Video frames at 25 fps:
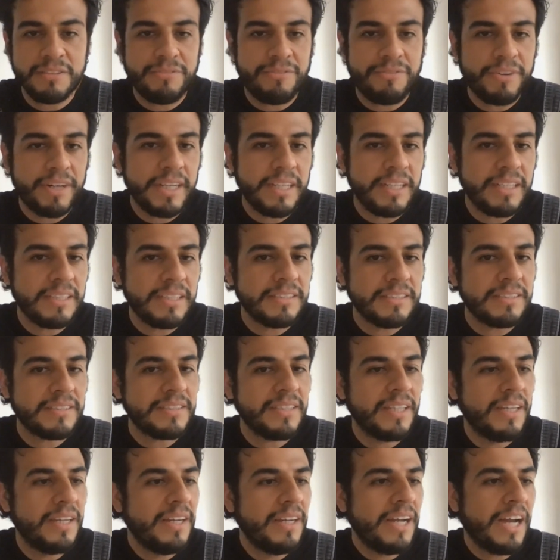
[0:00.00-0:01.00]
of
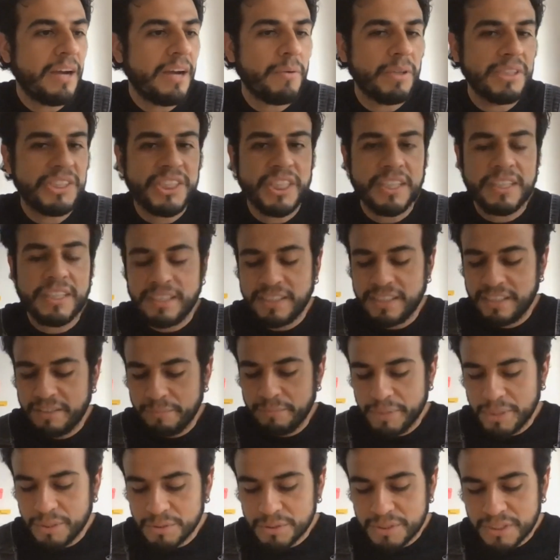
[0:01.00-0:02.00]
friends. I was checking their
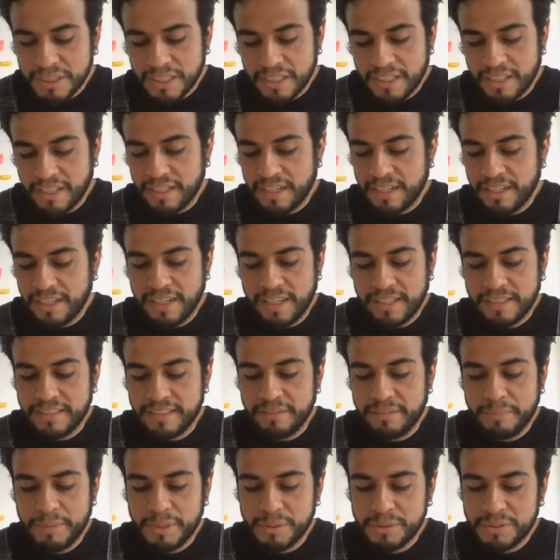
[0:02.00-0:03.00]
music, and I like
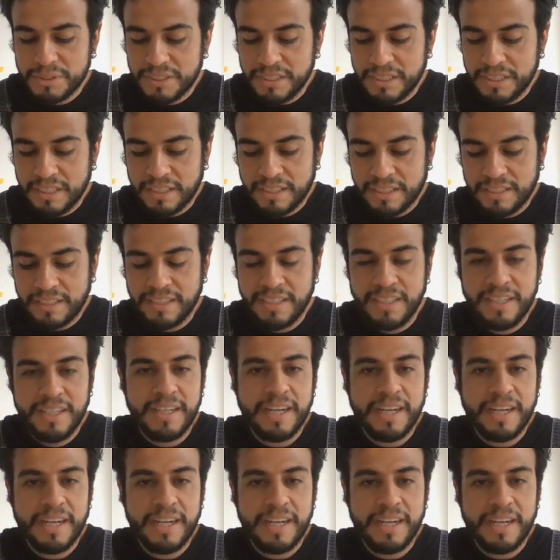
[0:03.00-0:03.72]
their music,